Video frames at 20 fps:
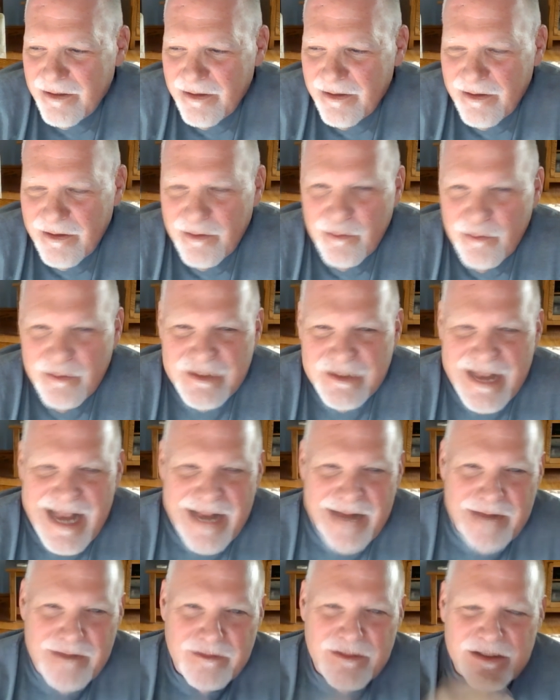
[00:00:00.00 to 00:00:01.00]
there was
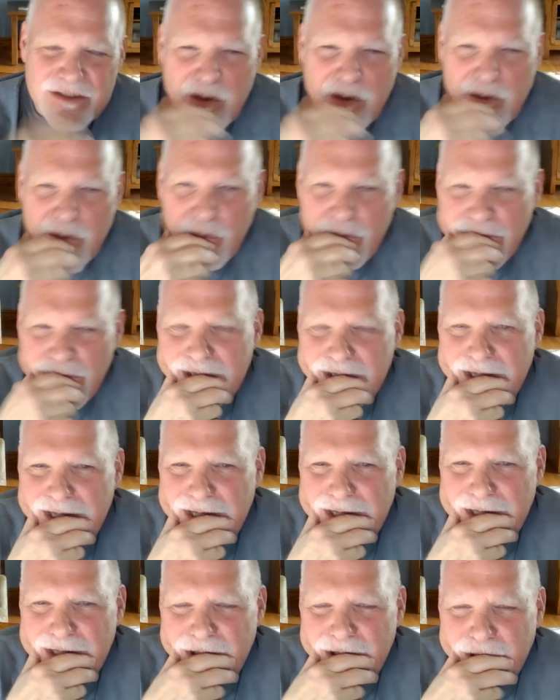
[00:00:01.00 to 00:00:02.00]
that, and so
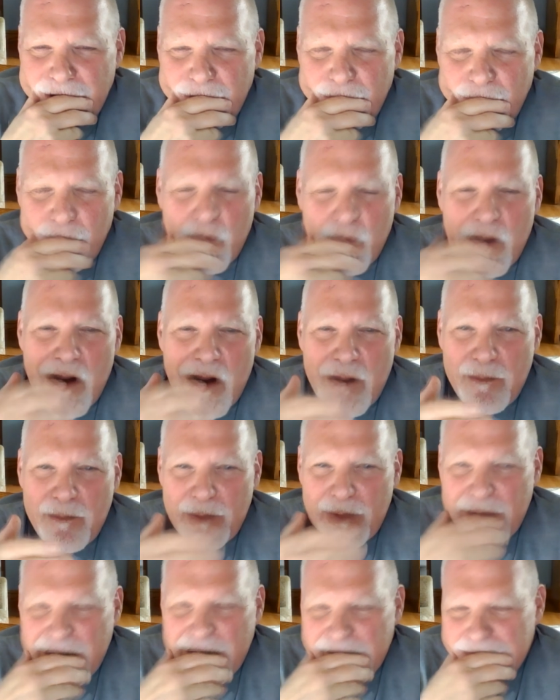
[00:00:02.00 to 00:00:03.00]
grew
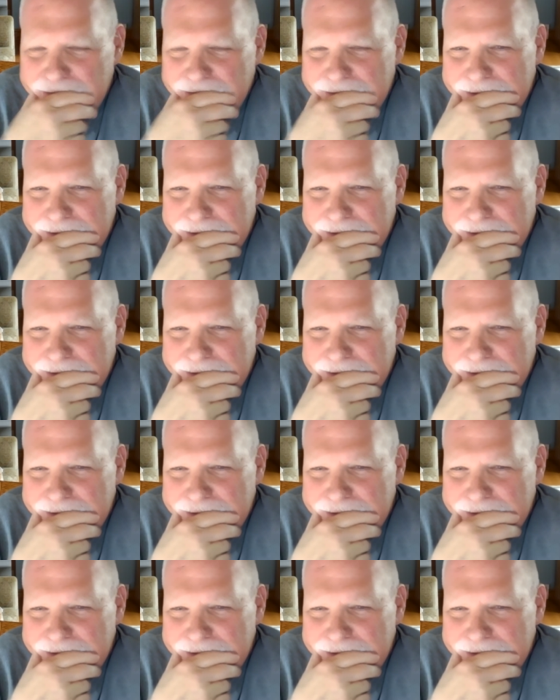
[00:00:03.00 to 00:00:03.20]
up